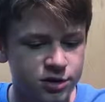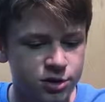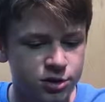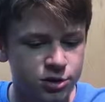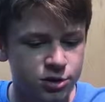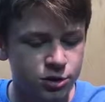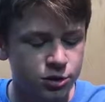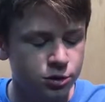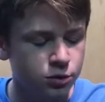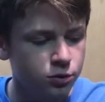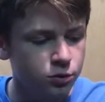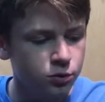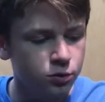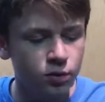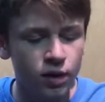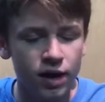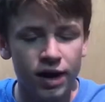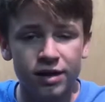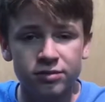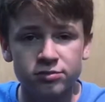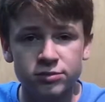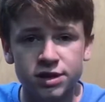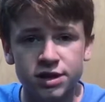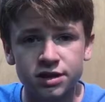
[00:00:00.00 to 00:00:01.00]
2
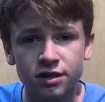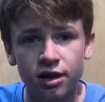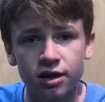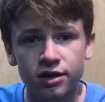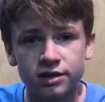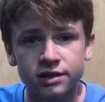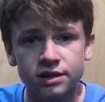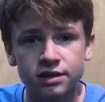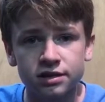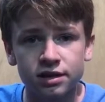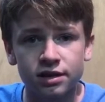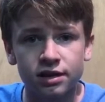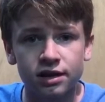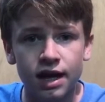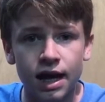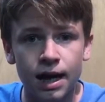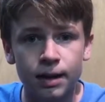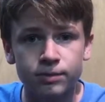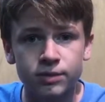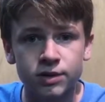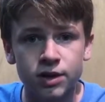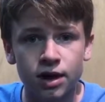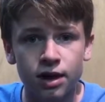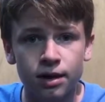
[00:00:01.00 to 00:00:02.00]
RAM slots in the
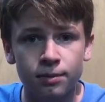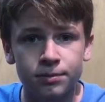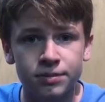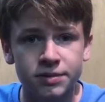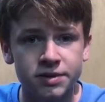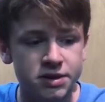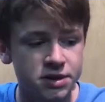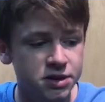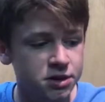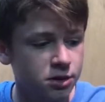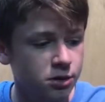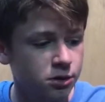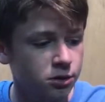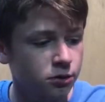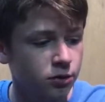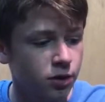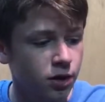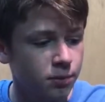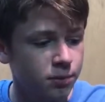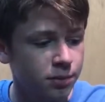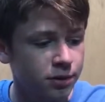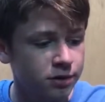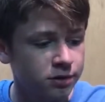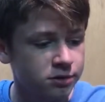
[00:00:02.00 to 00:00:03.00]
laptop, so
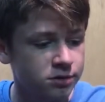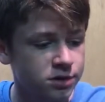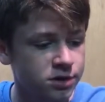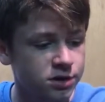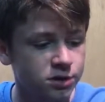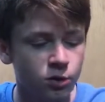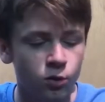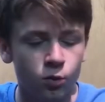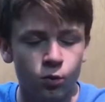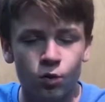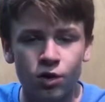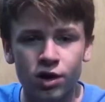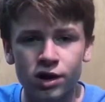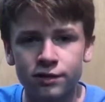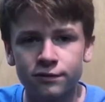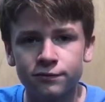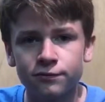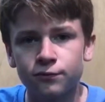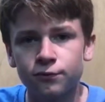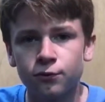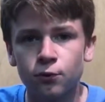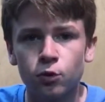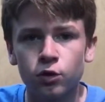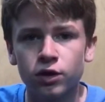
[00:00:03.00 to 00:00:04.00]
opposed to
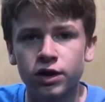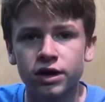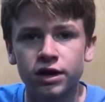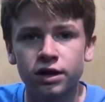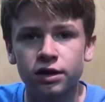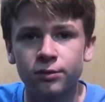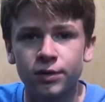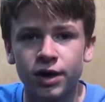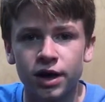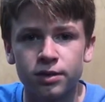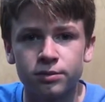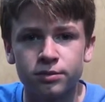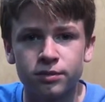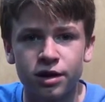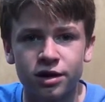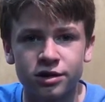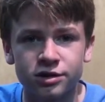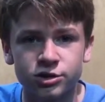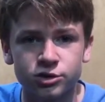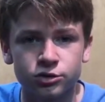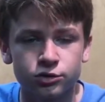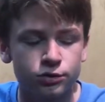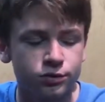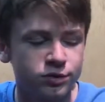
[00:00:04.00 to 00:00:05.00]
one 4 gigabyte
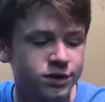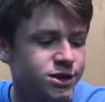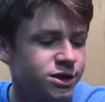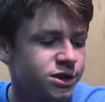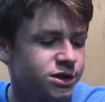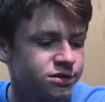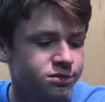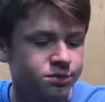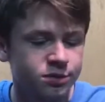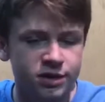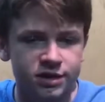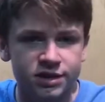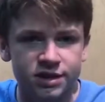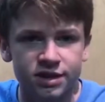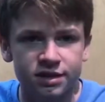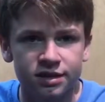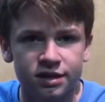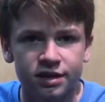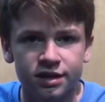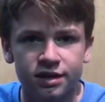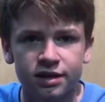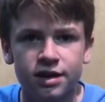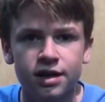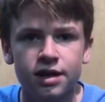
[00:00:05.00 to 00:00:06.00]
module, which is what's
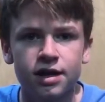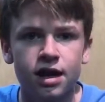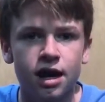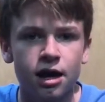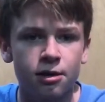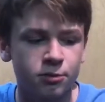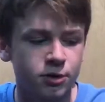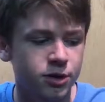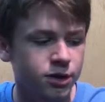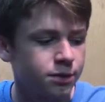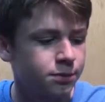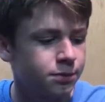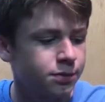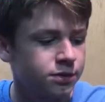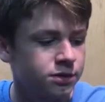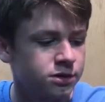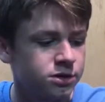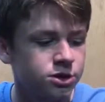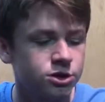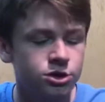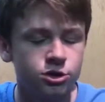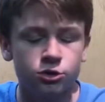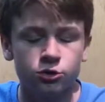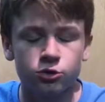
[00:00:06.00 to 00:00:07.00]
in it, I'm gonna
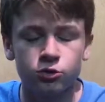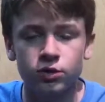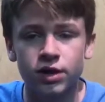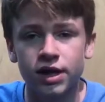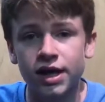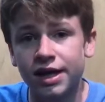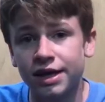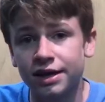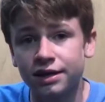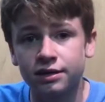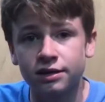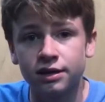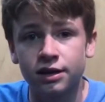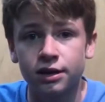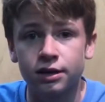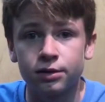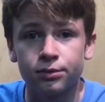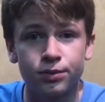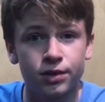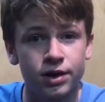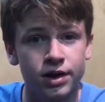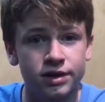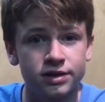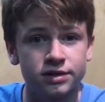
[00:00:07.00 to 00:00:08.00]
put 2 8
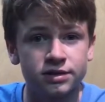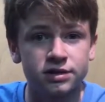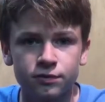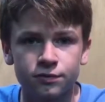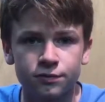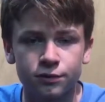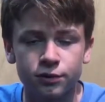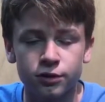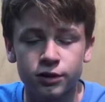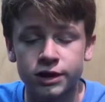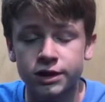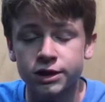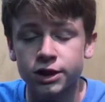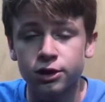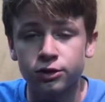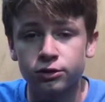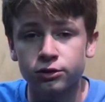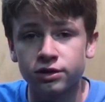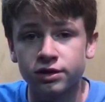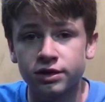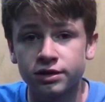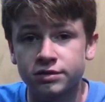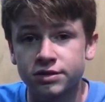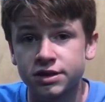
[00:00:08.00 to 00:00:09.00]
gigabytes for a
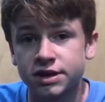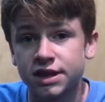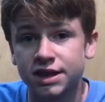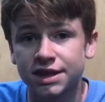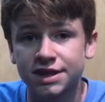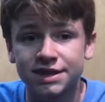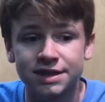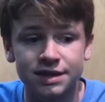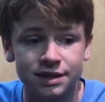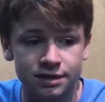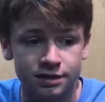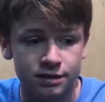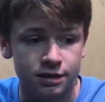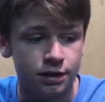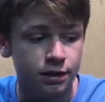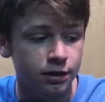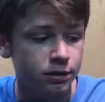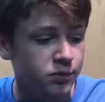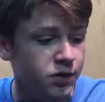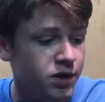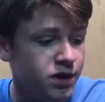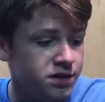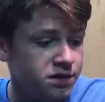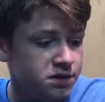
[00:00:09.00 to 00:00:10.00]
total of 16
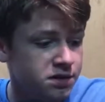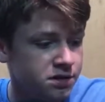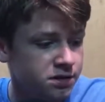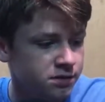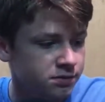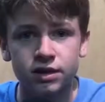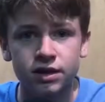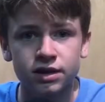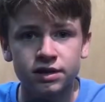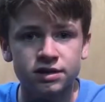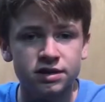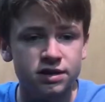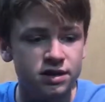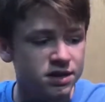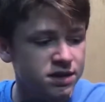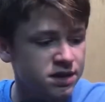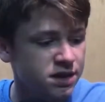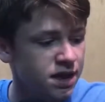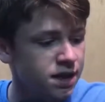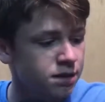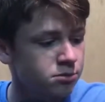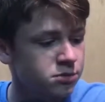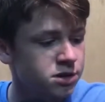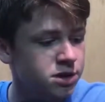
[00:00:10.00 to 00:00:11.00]
gigabytes. It's the
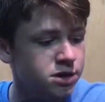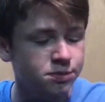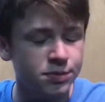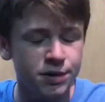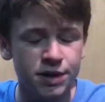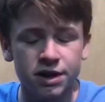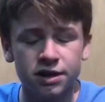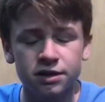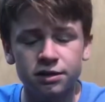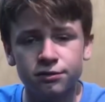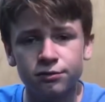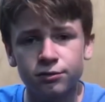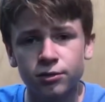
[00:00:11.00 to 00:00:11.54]
same speed of